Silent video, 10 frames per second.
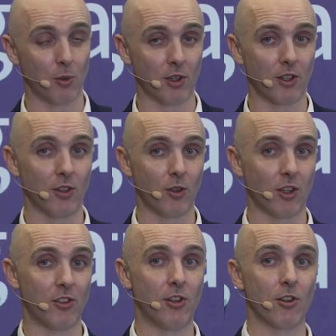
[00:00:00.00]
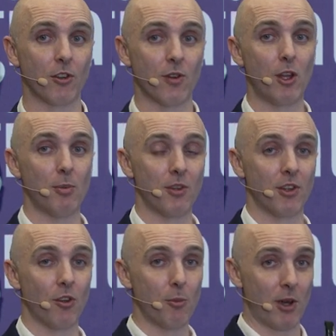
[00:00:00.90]
will con continue their development
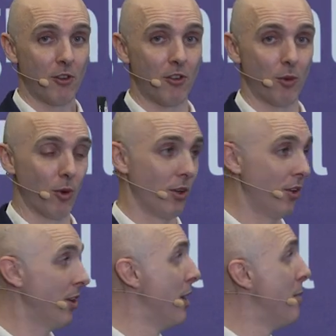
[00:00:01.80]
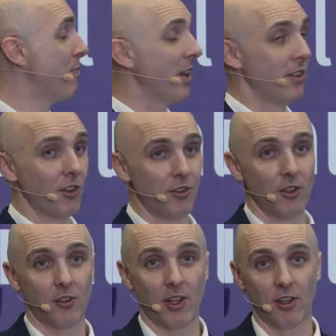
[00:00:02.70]
in other parts of the world and they'll
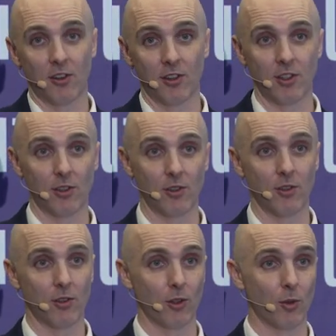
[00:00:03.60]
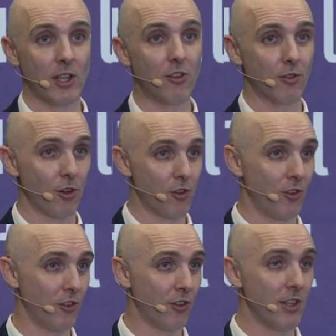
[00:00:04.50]
still send the, the released
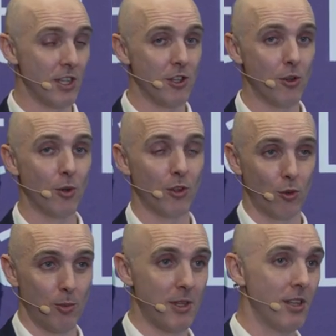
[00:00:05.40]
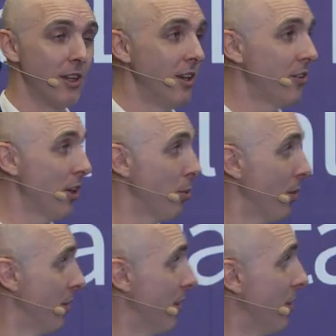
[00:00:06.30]
versions to the EU and there will be Cyber
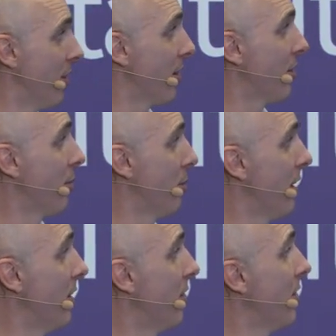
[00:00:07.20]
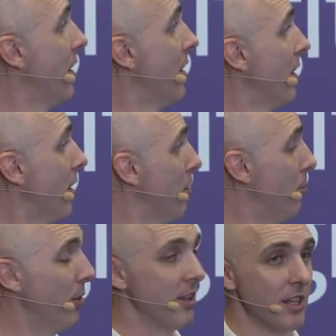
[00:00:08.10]
Resilience Act compliance, uh,
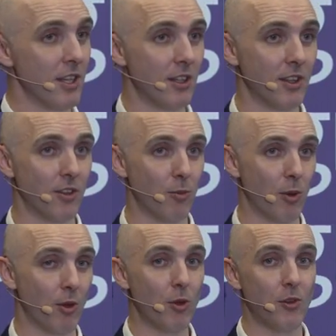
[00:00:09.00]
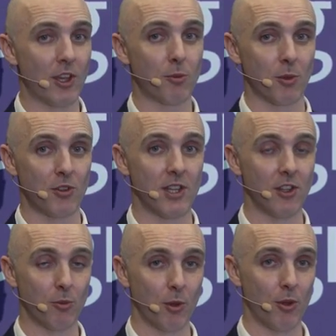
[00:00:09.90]
but the, we will lose
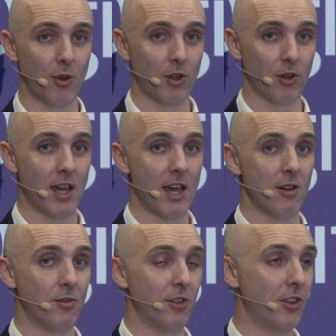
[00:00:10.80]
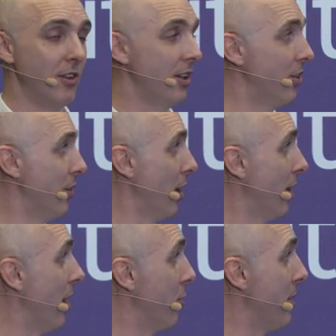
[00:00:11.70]
expertise and we will no longer have develop
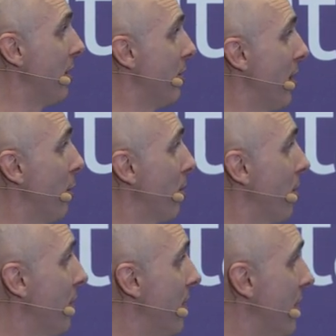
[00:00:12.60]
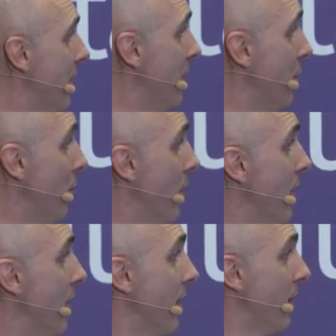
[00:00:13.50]
as many developers in the EU,
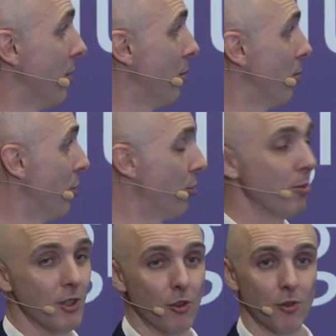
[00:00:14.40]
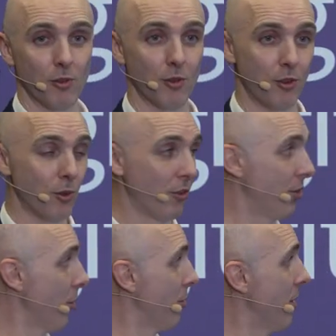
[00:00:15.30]
uh, which would be useful for doing
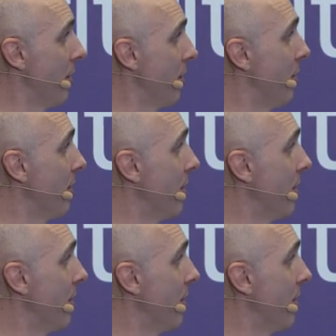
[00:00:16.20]
security audits